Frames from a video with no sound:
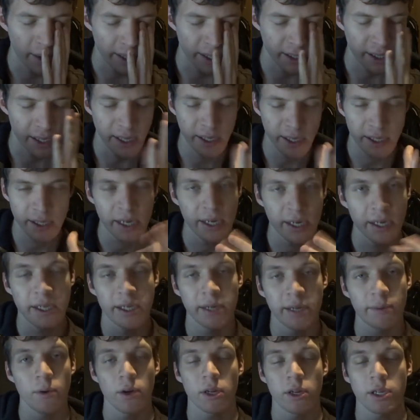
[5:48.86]
said he
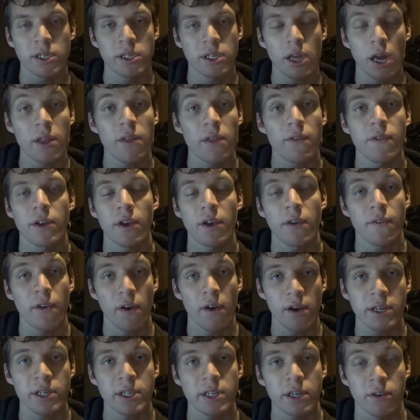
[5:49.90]
started the video very
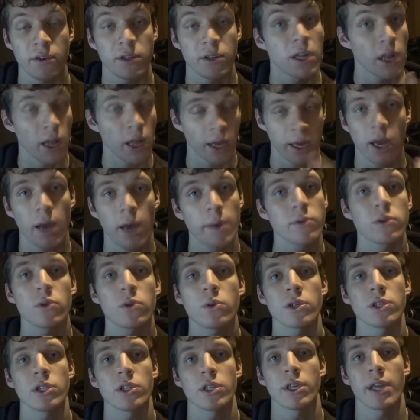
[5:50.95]
seriously, like, I'm talking to you
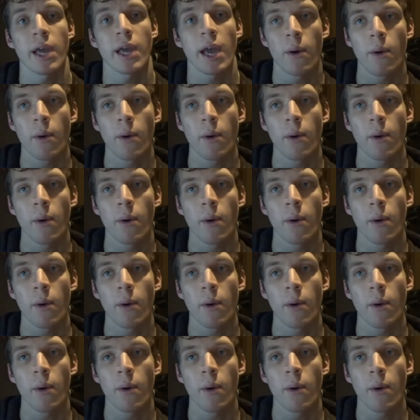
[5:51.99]
now,